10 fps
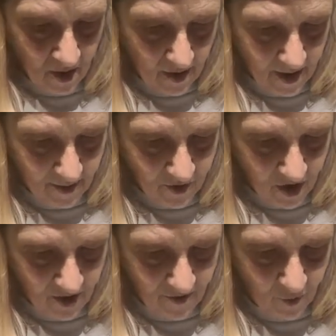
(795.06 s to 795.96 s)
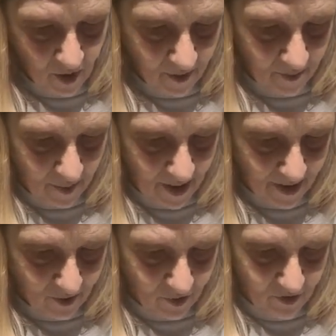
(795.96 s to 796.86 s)
And I'm just forming
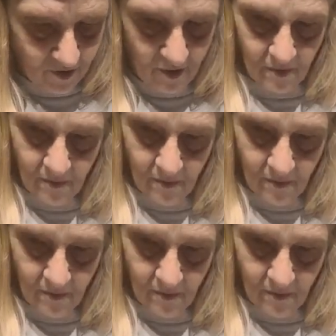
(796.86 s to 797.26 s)
petals.